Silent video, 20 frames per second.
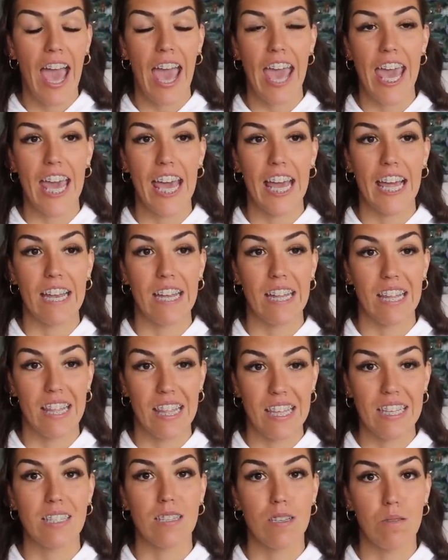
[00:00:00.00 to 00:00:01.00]
and
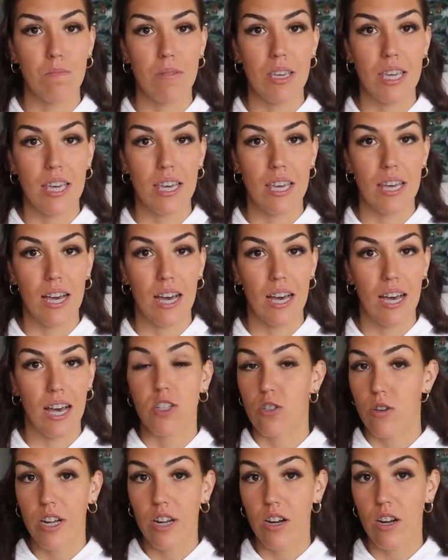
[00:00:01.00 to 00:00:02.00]
this can be a
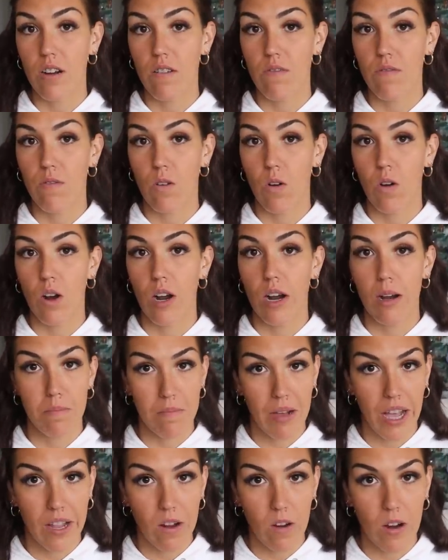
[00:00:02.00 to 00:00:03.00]
trigger for
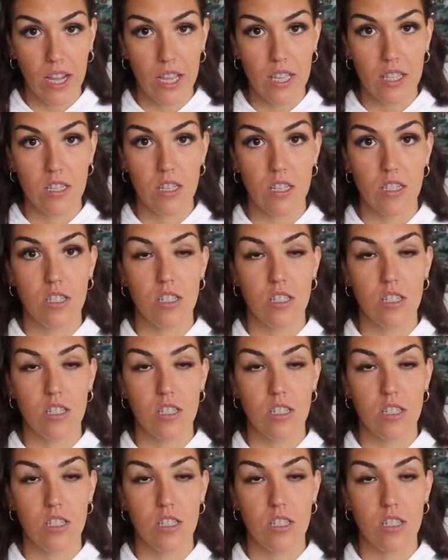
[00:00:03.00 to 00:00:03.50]
migraines.